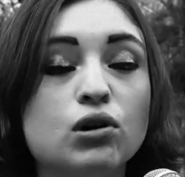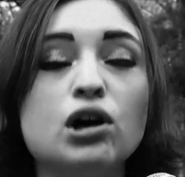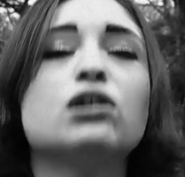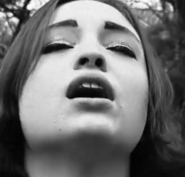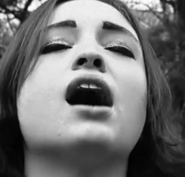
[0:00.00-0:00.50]

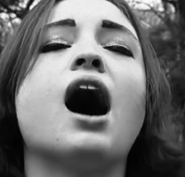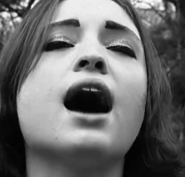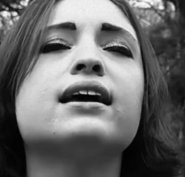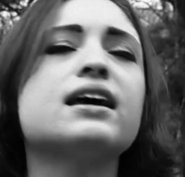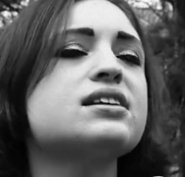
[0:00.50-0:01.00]
Well,
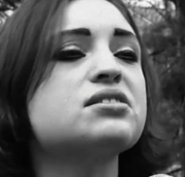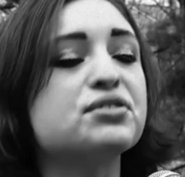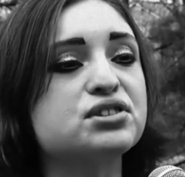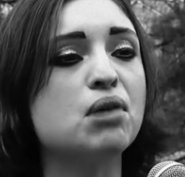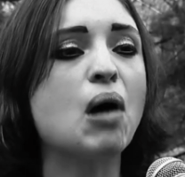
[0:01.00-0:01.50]
I guess they'll
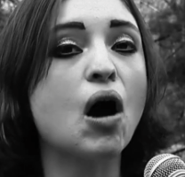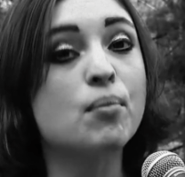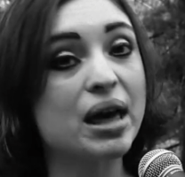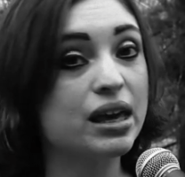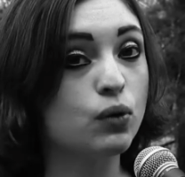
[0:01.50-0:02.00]
somehow
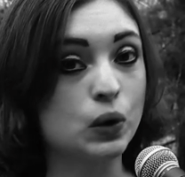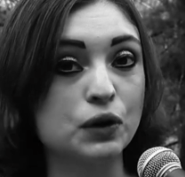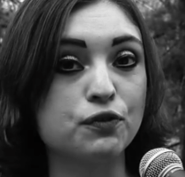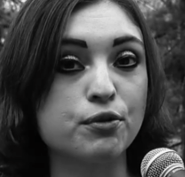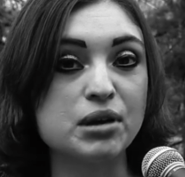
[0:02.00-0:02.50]
make it
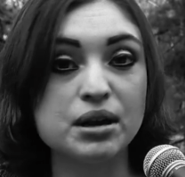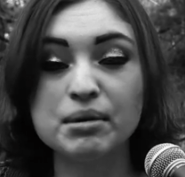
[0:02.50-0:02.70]
work for me. And